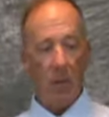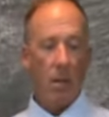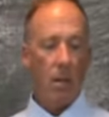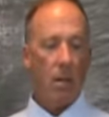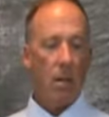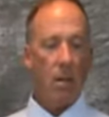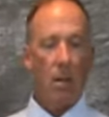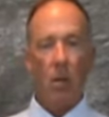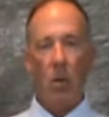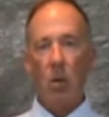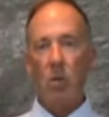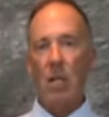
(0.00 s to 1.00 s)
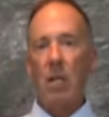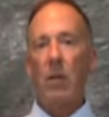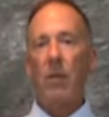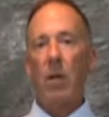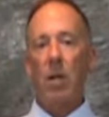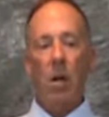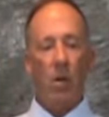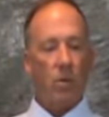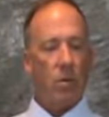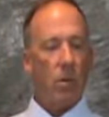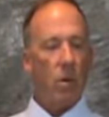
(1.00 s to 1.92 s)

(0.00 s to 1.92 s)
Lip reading: but using different notes.